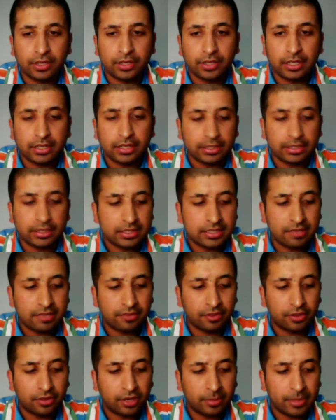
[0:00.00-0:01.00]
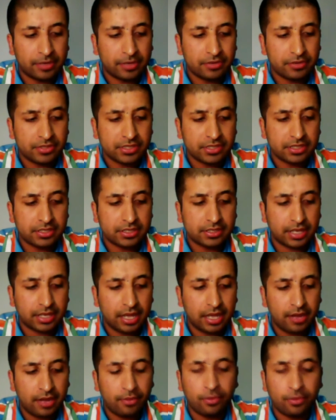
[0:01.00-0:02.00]
I think it's definitely going to be interesting to see
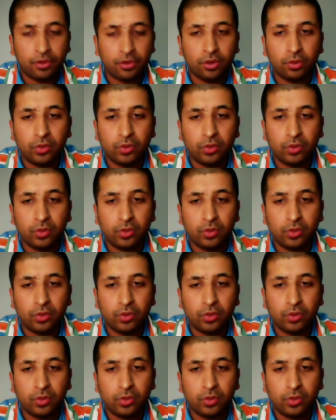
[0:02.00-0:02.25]
how it all works out.